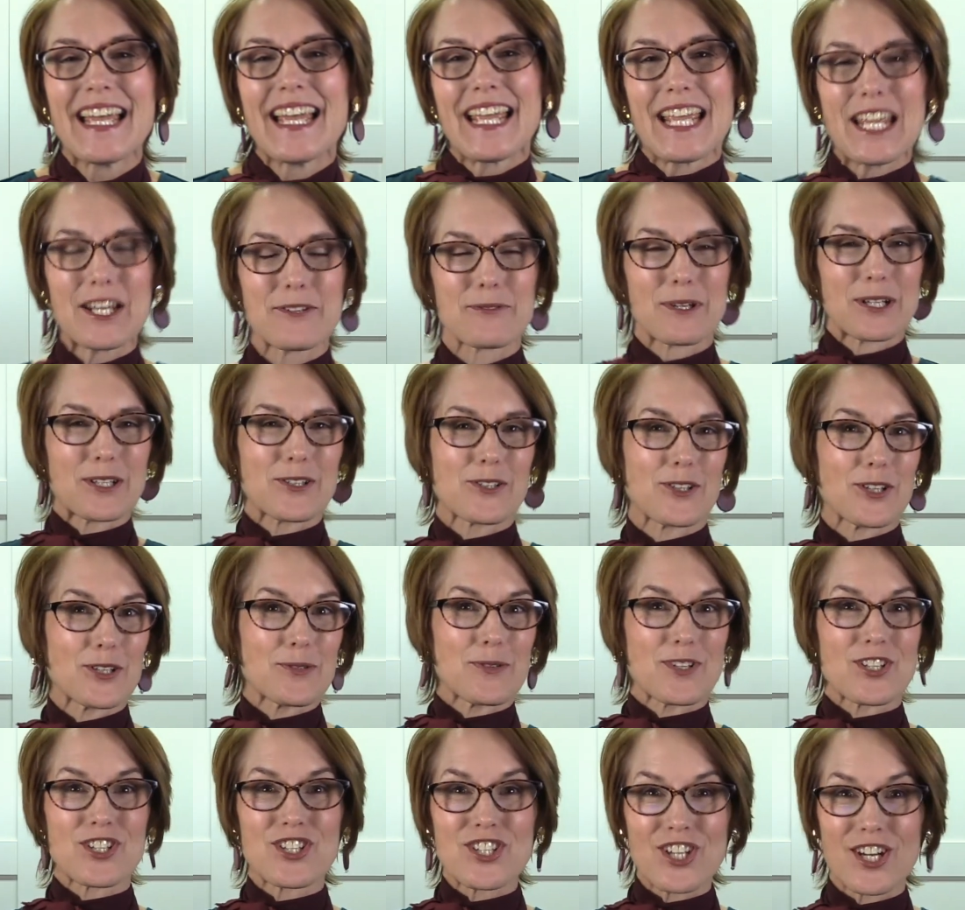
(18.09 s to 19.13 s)
in what God
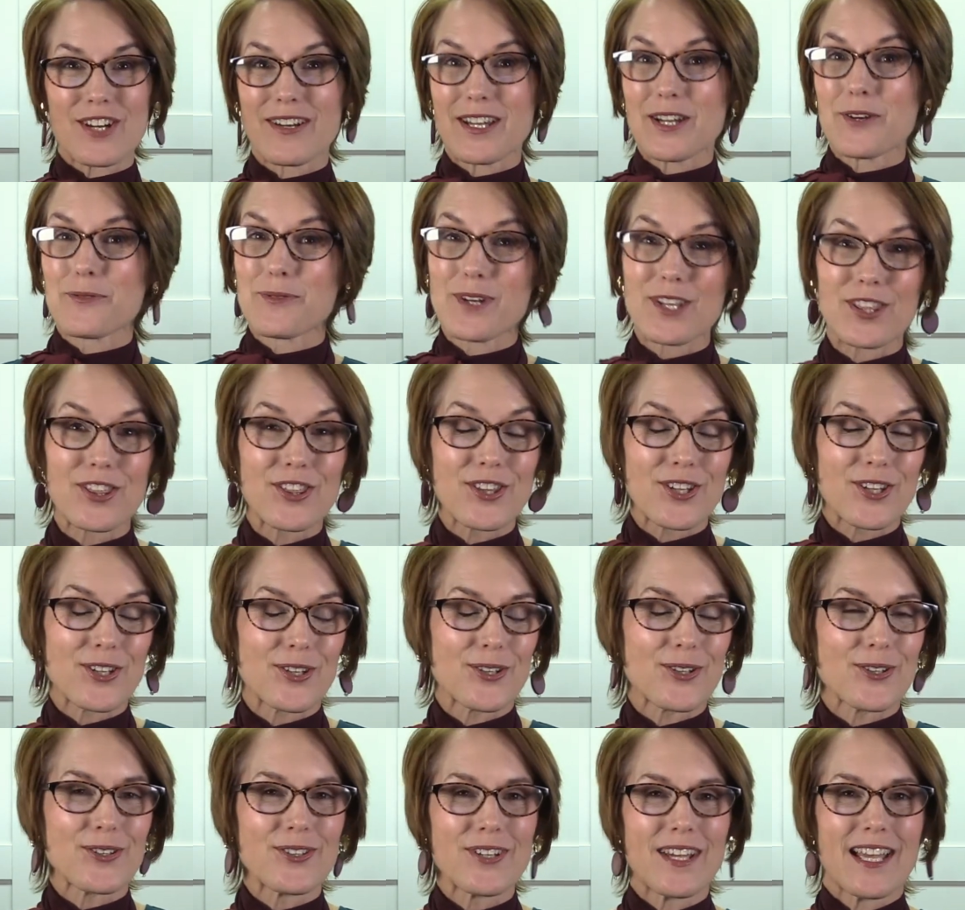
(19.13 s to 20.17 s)
was sharing with
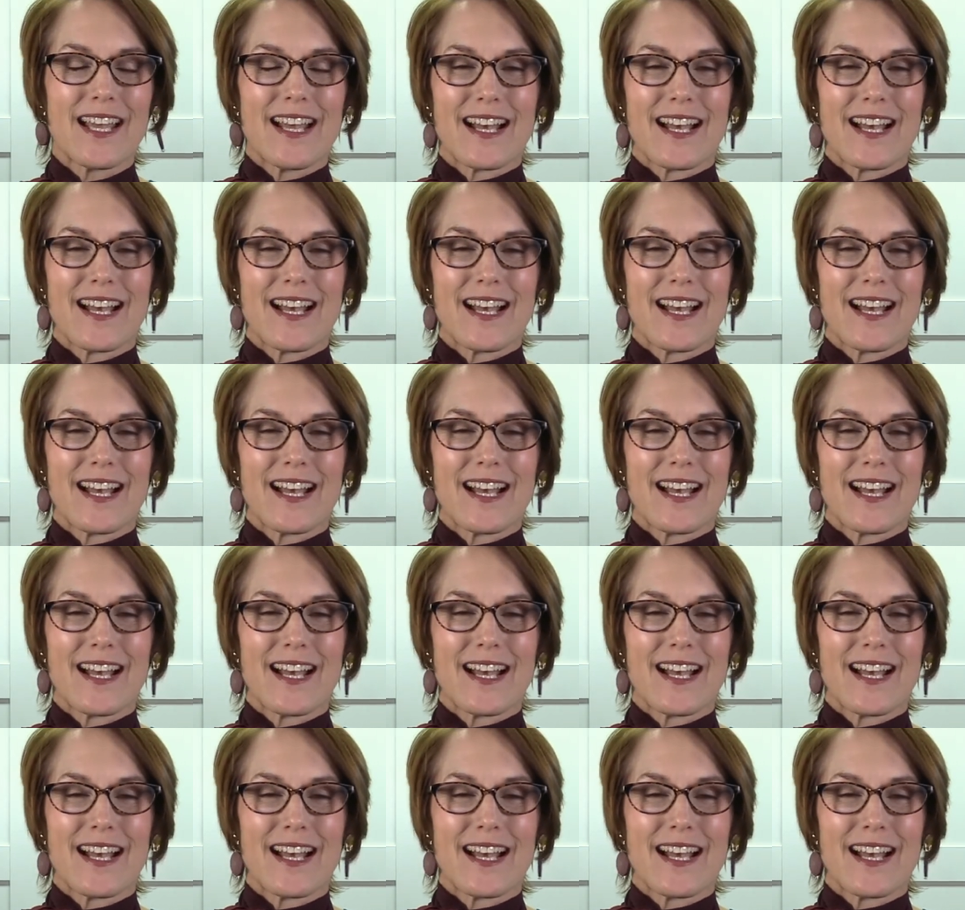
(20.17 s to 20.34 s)
you